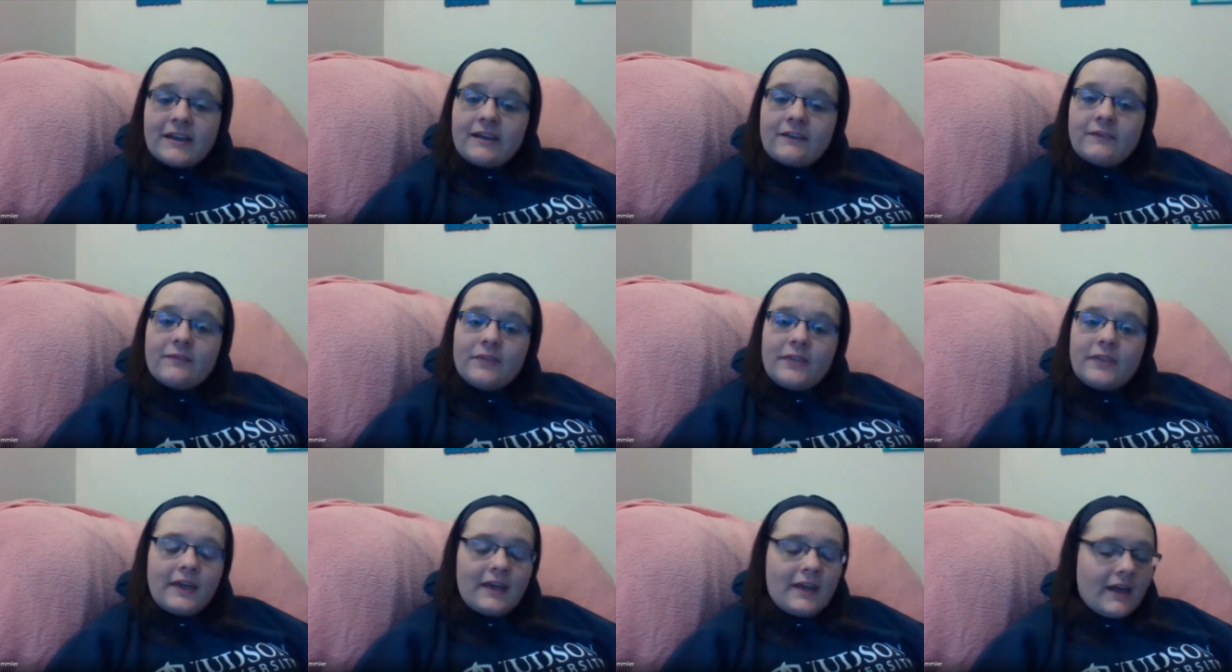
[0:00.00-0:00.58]

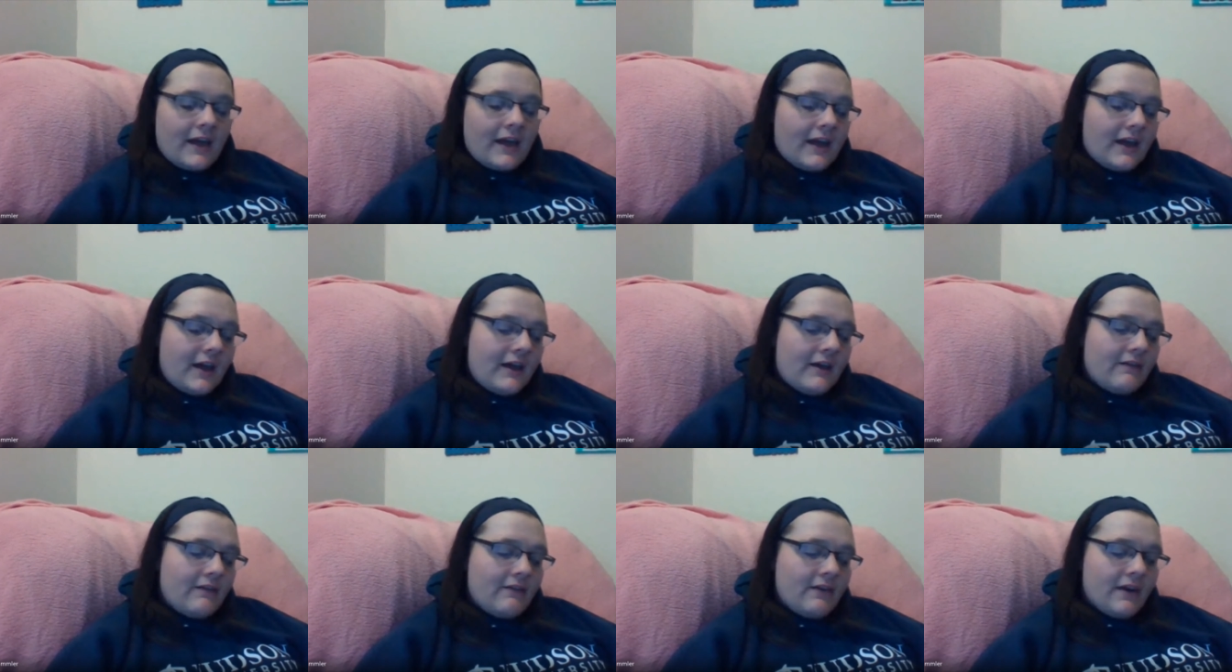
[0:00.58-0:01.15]
If they
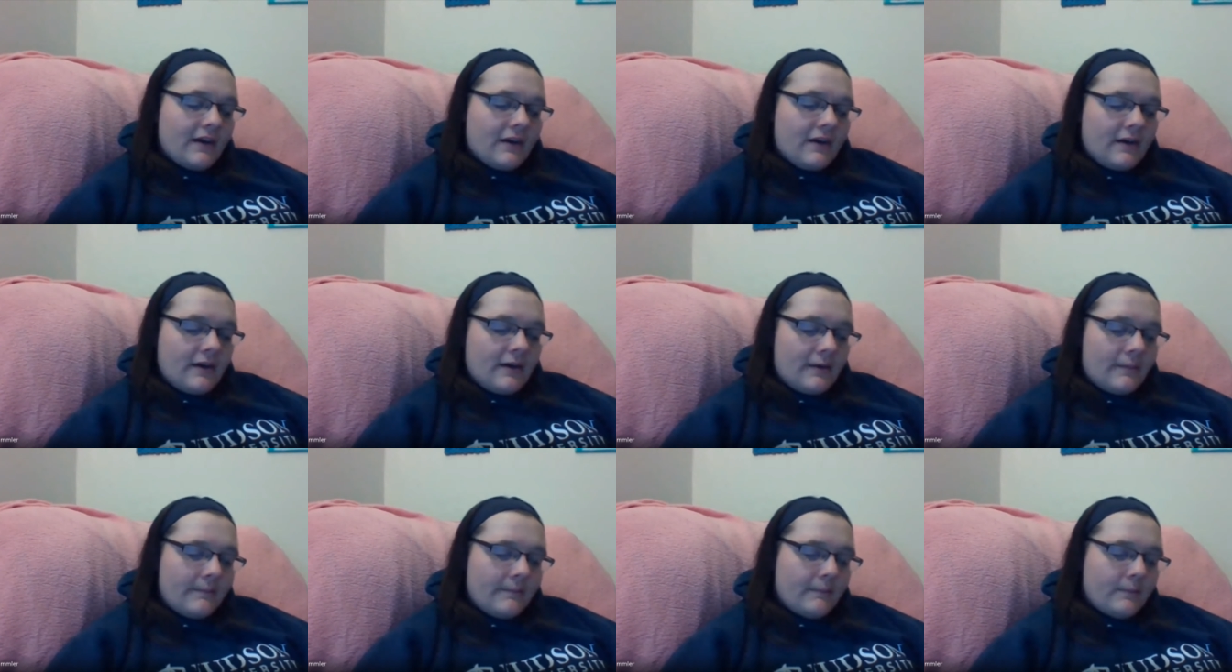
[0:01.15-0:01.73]
have
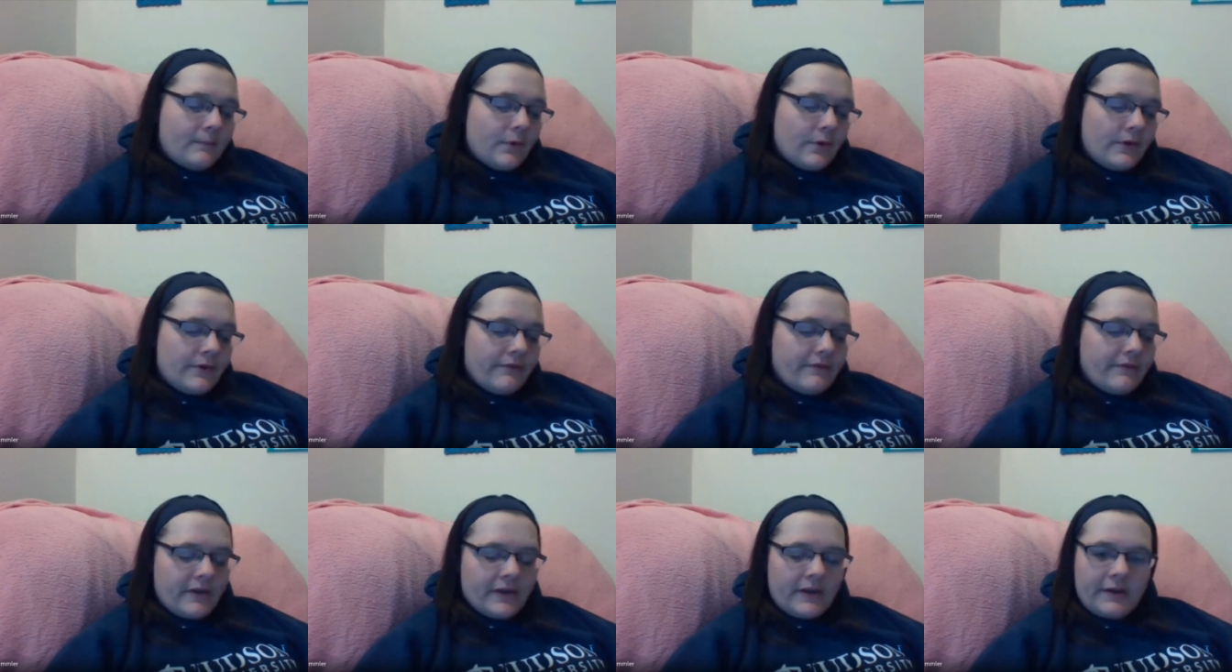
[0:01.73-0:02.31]
um,
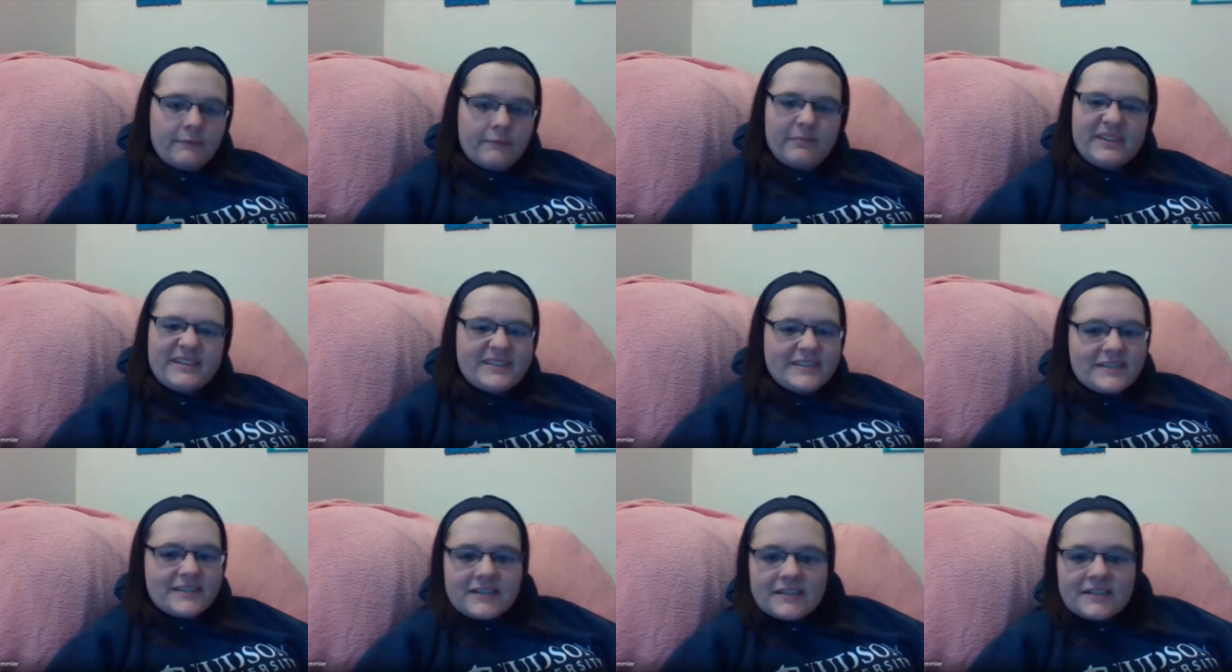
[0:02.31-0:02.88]
more of a
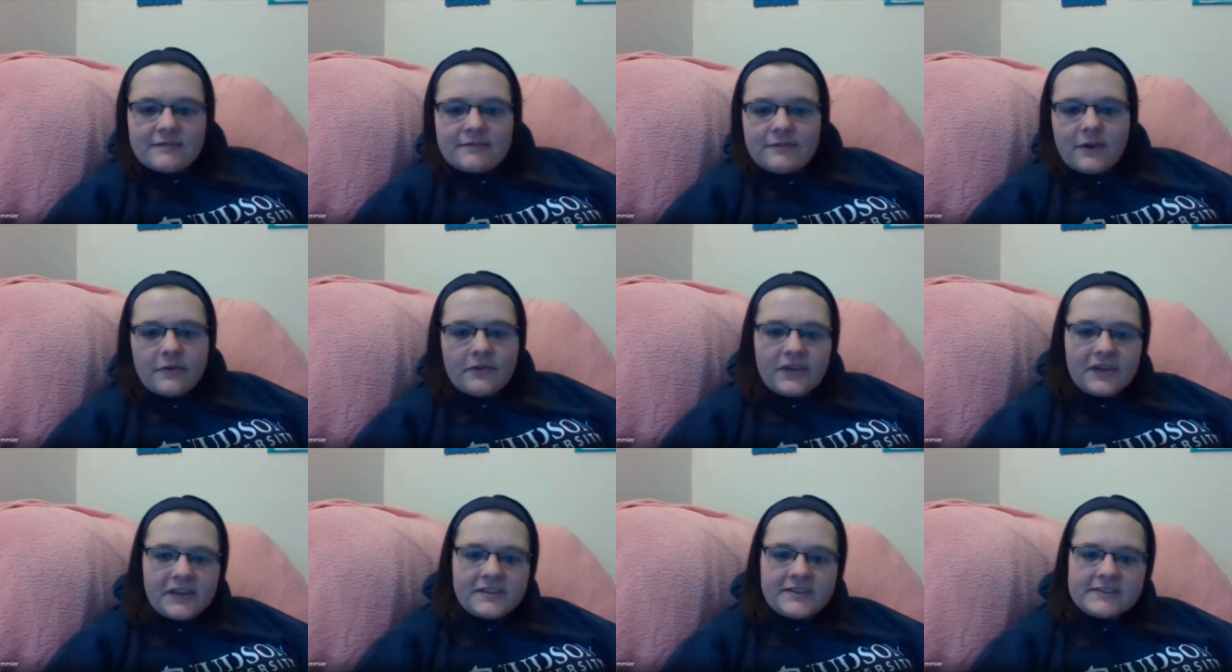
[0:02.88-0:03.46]
business
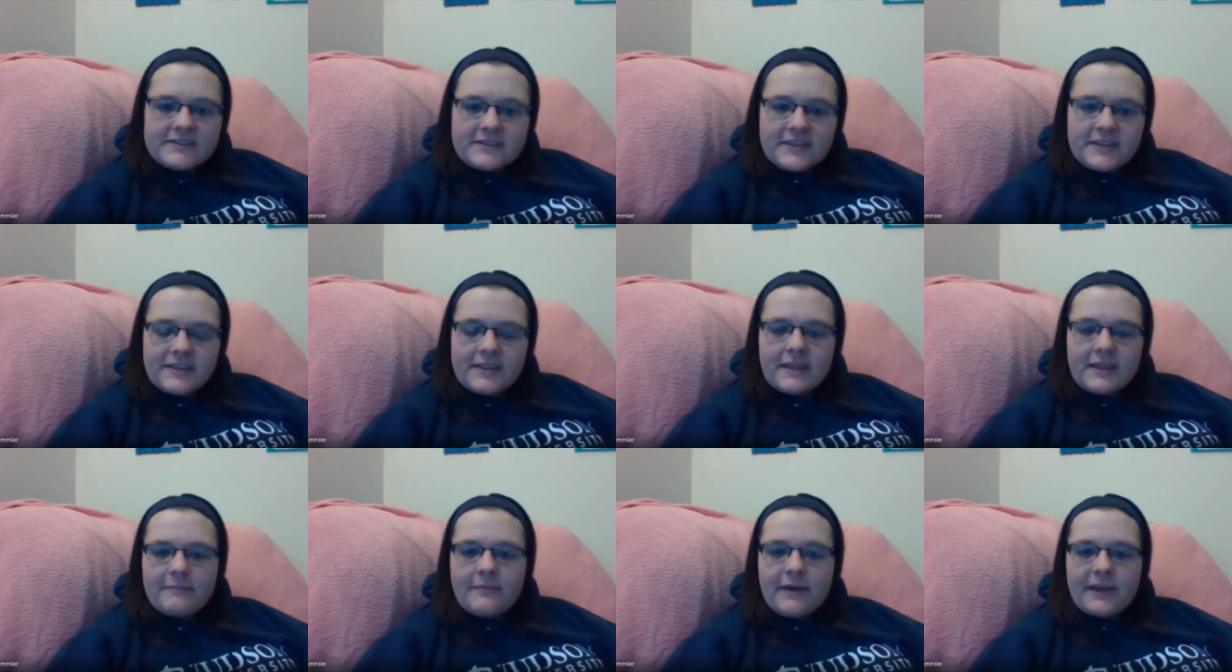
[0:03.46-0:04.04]
focus,
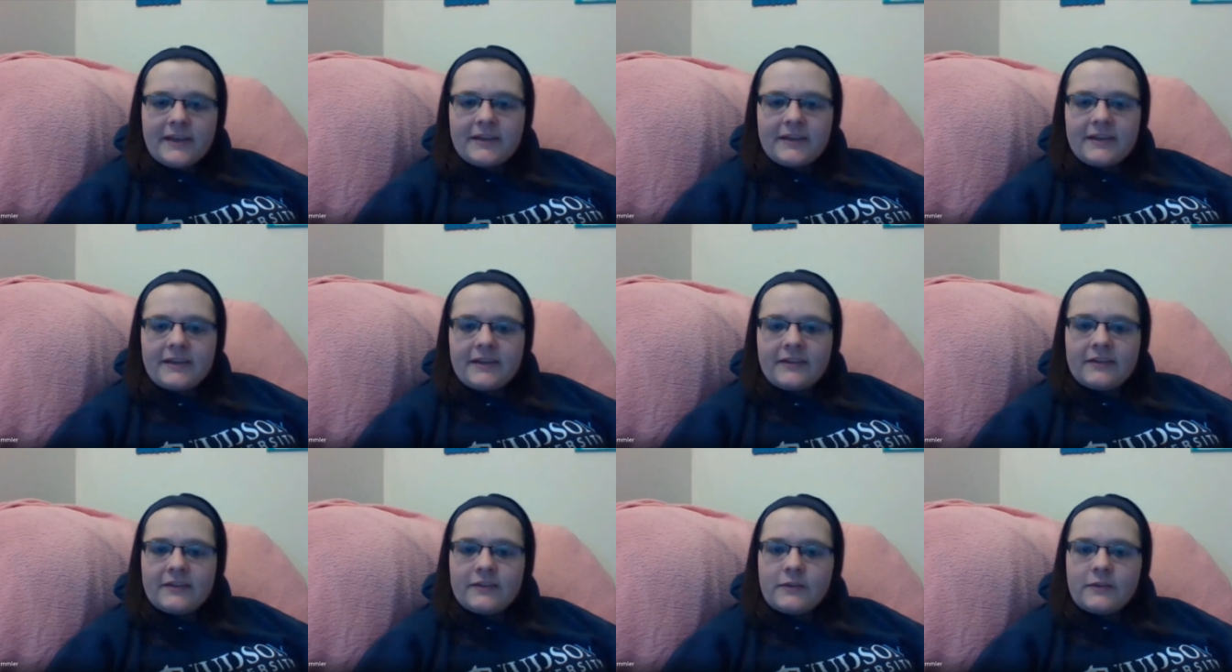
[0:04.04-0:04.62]
then they might
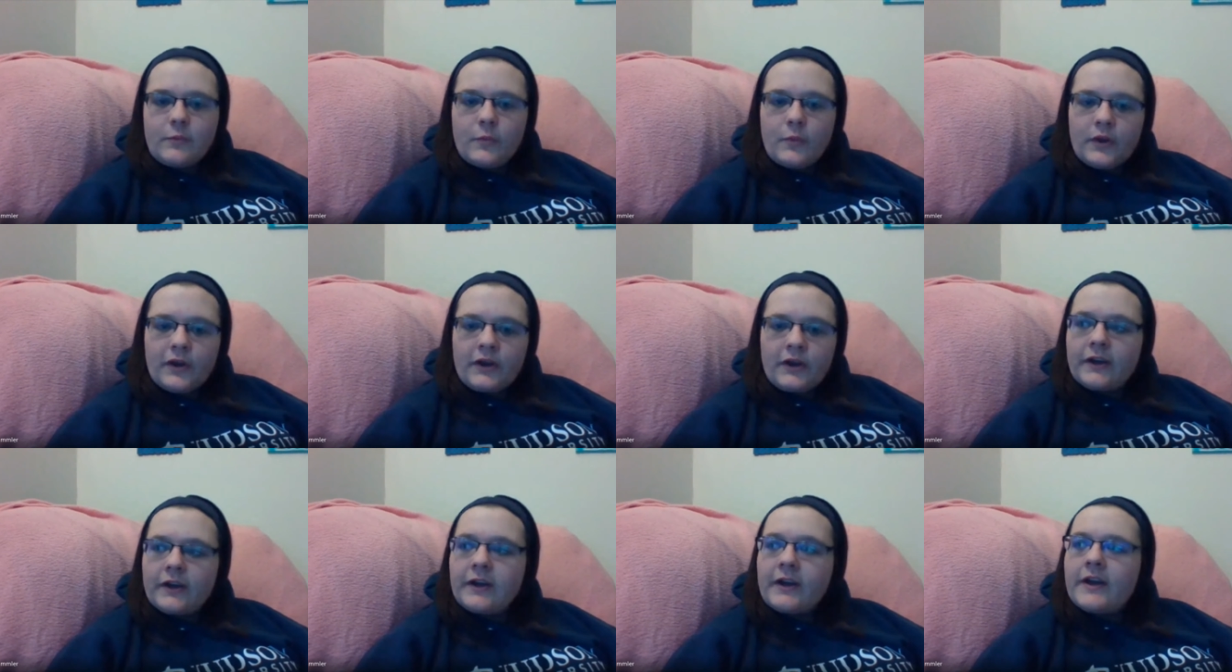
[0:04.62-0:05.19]

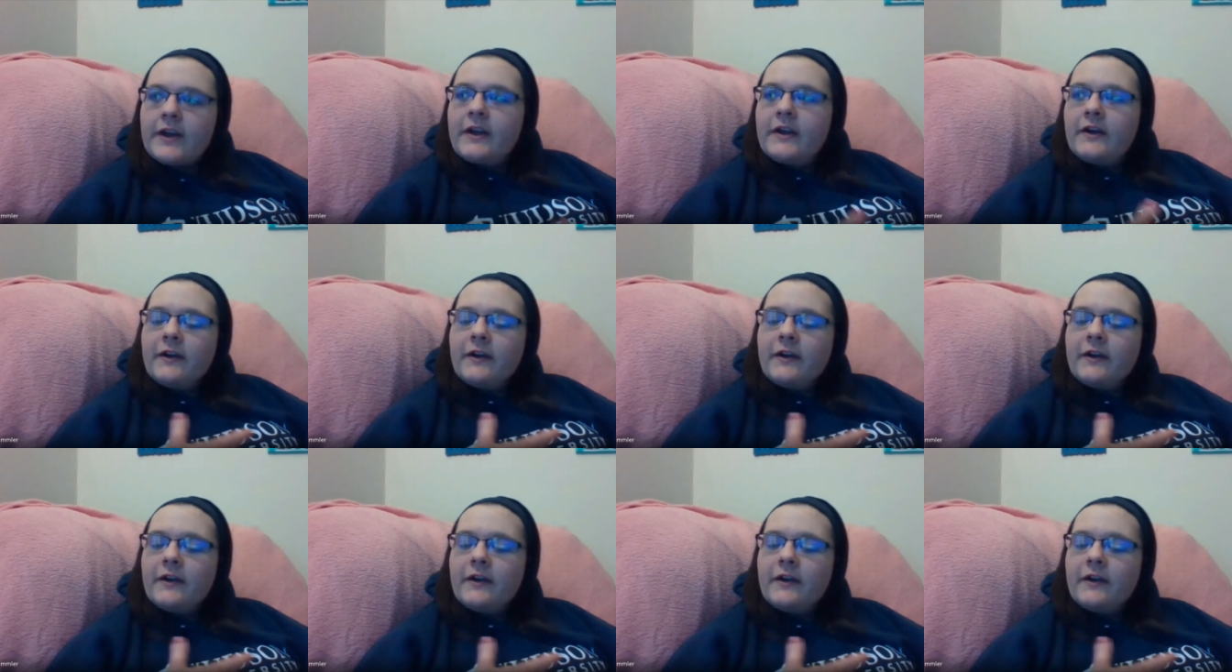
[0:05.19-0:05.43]
work